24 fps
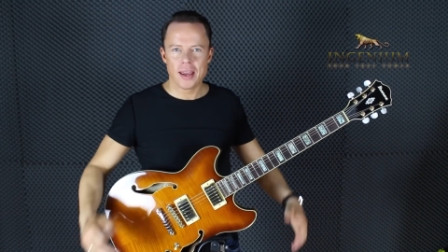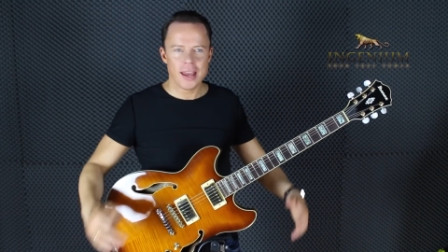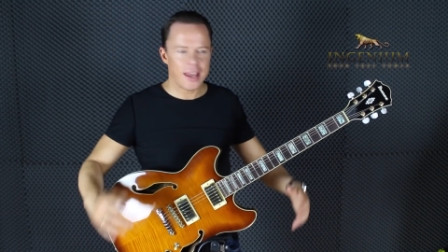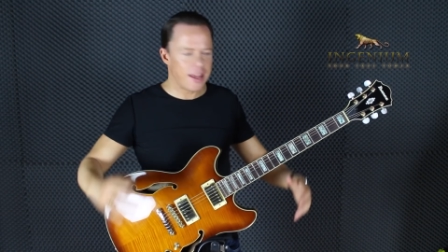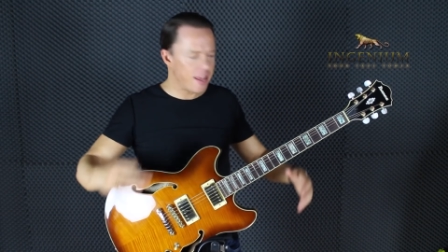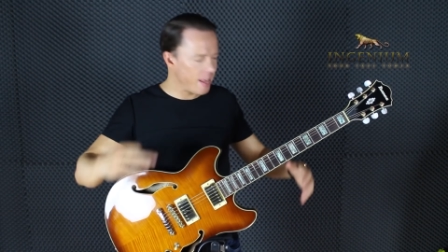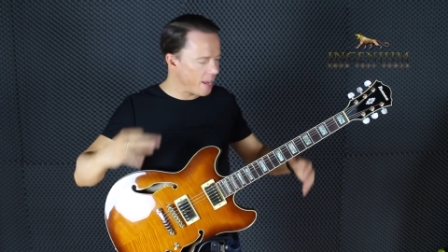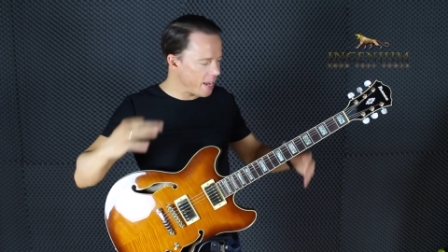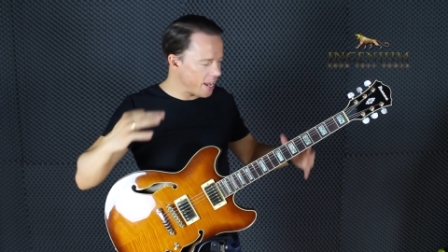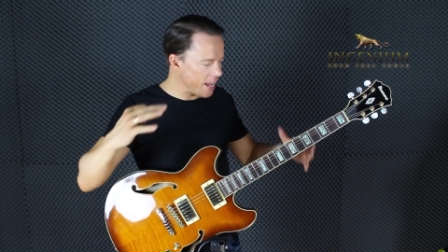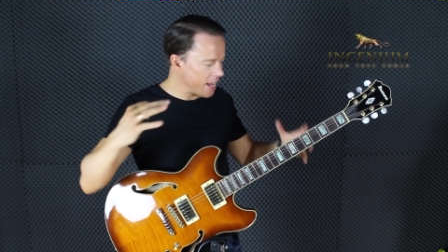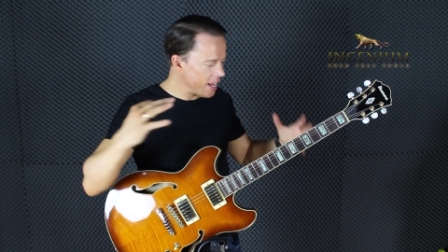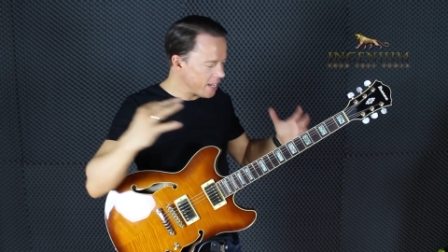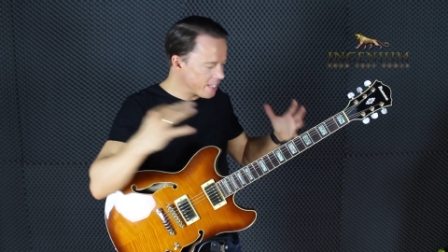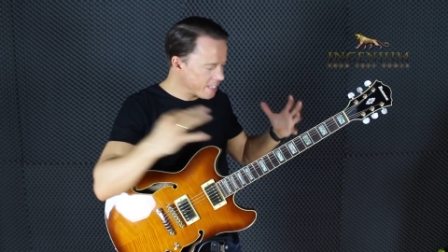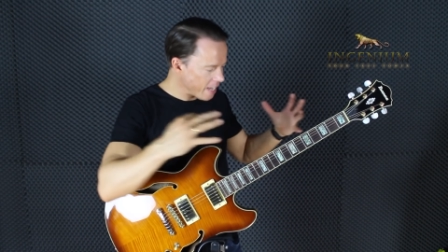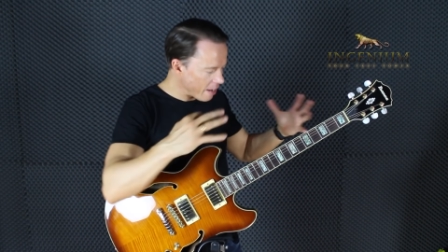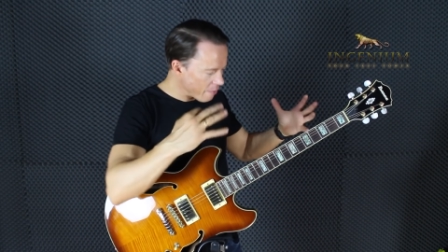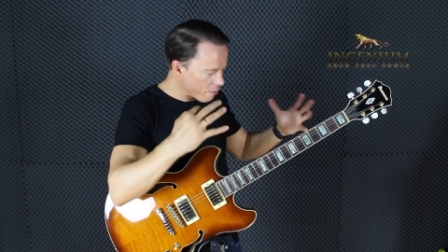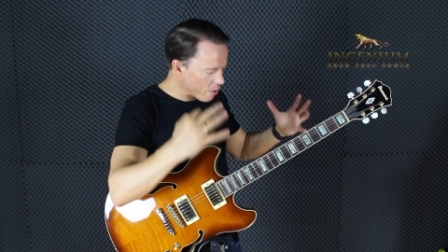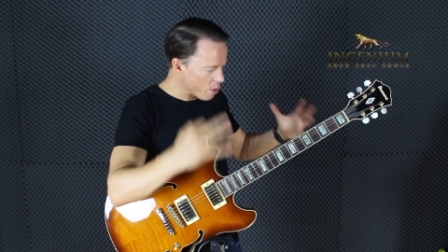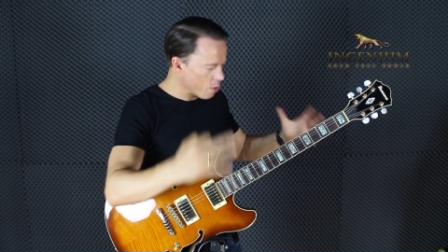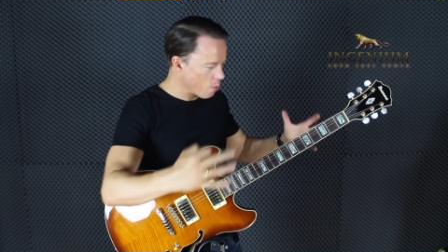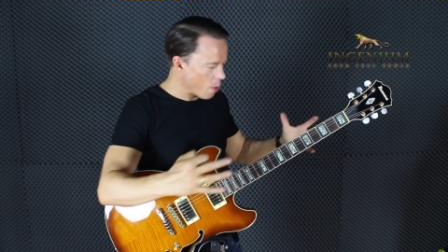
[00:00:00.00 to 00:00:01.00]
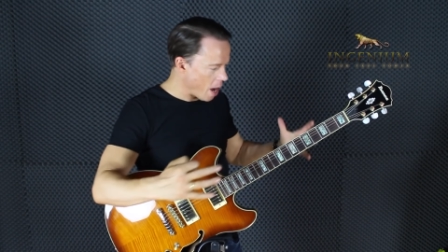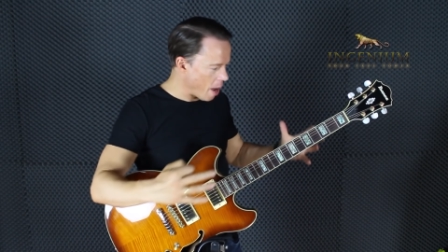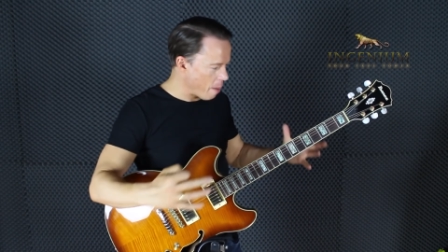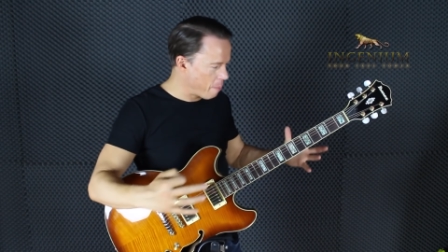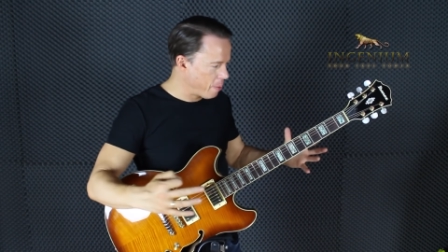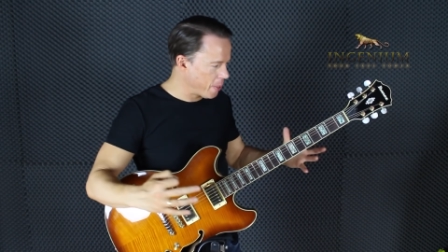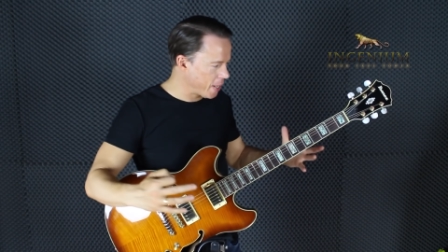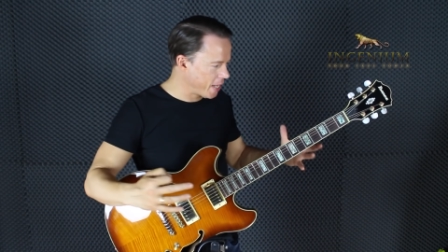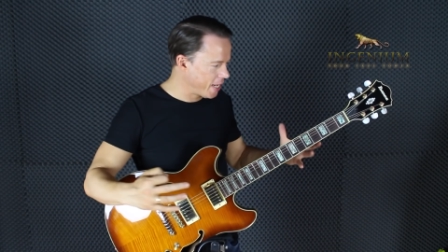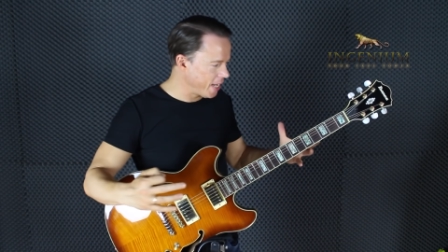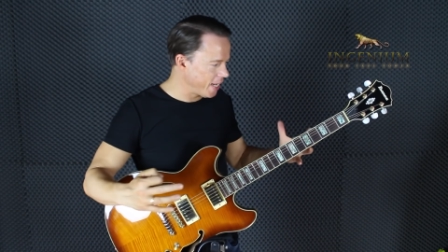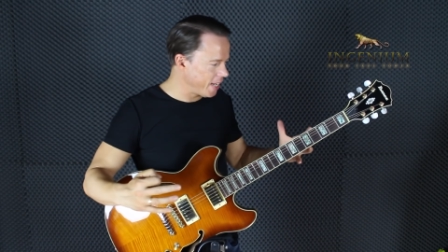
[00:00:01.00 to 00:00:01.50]
it's everywhere,
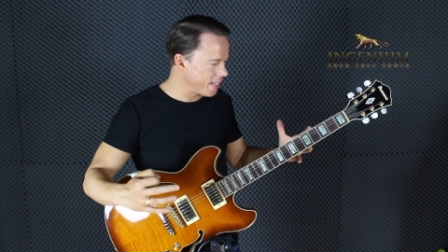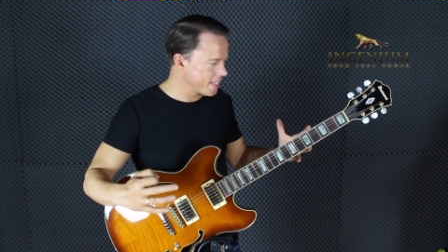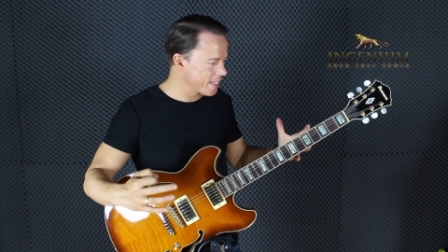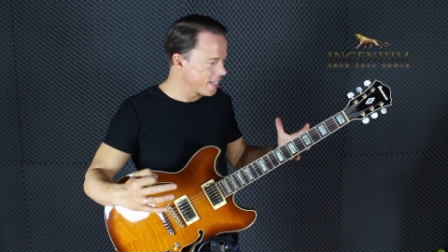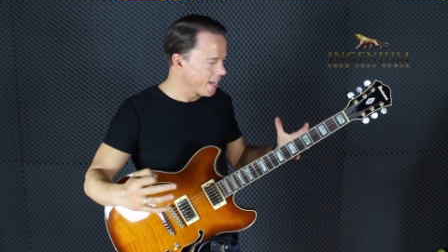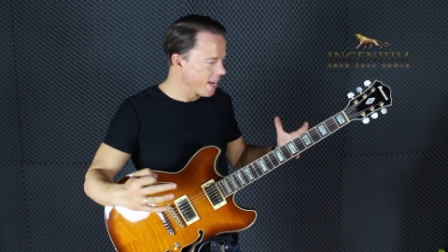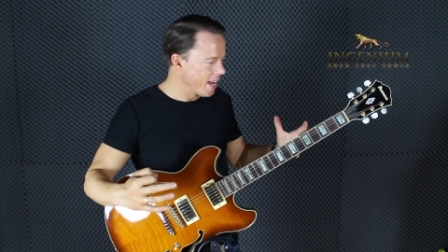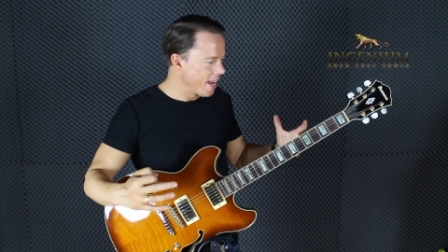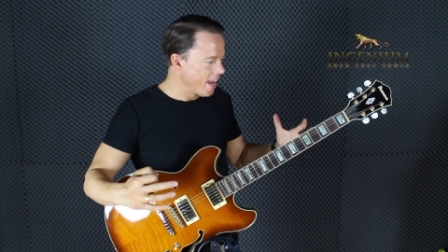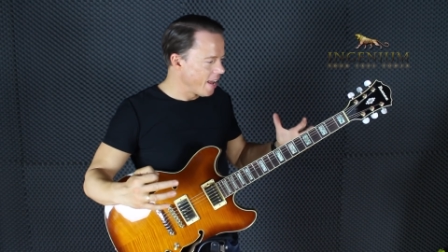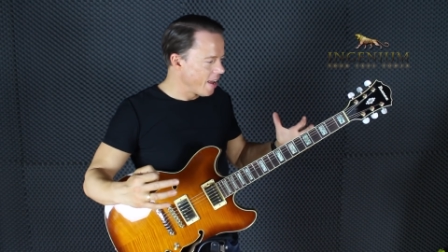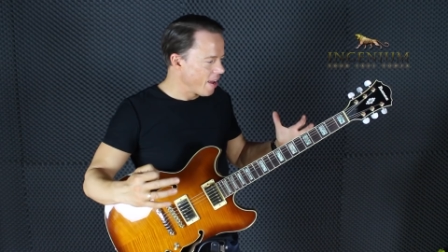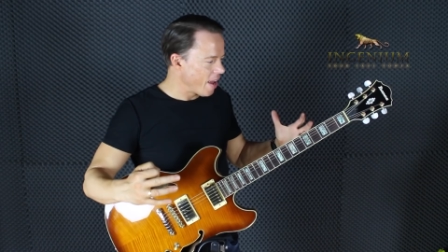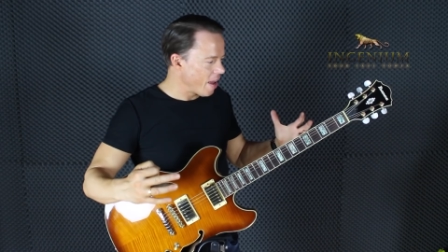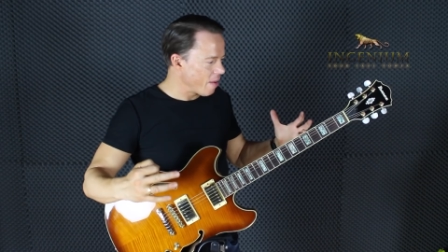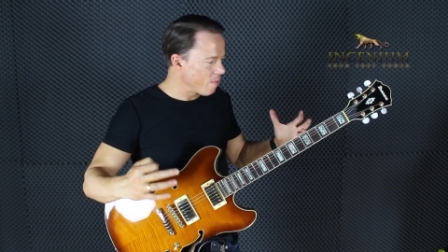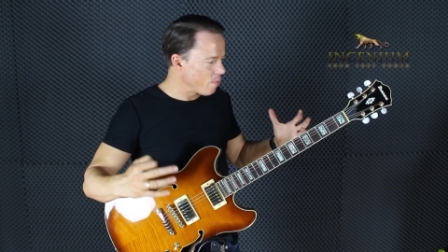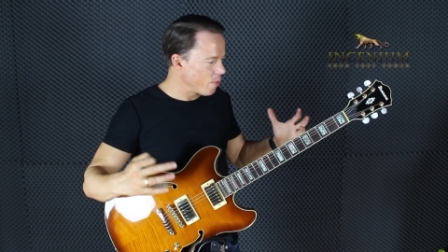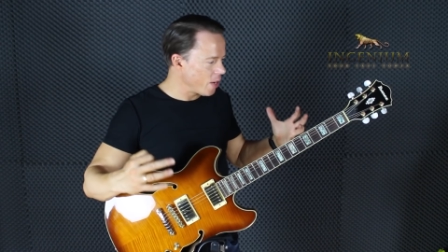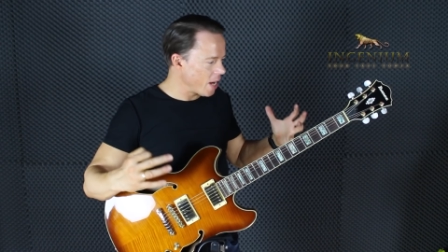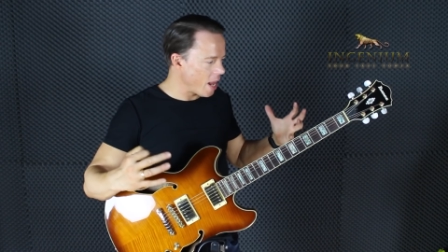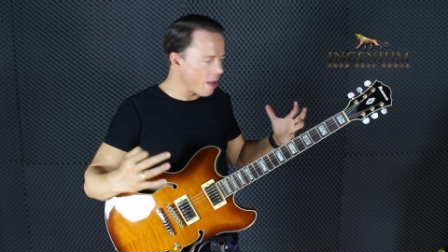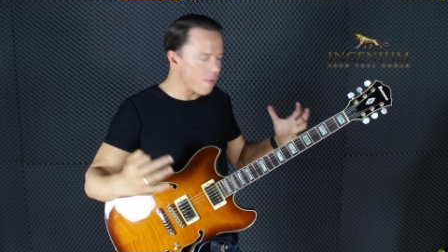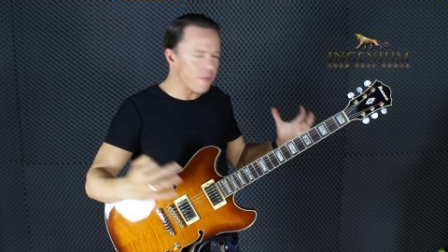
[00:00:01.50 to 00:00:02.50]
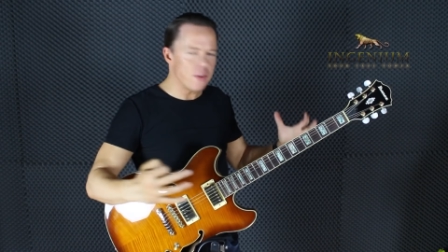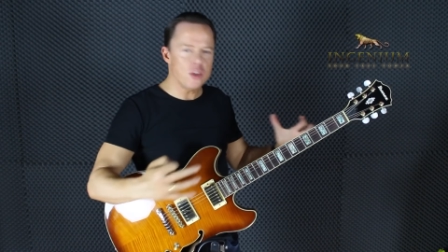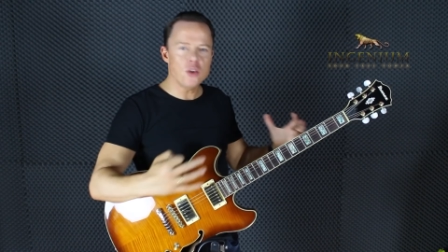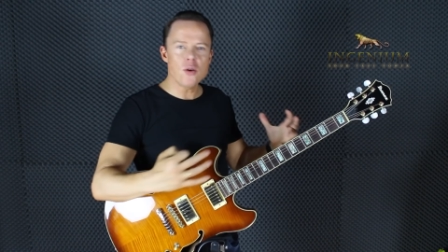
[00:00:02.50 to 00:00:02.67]
because whenever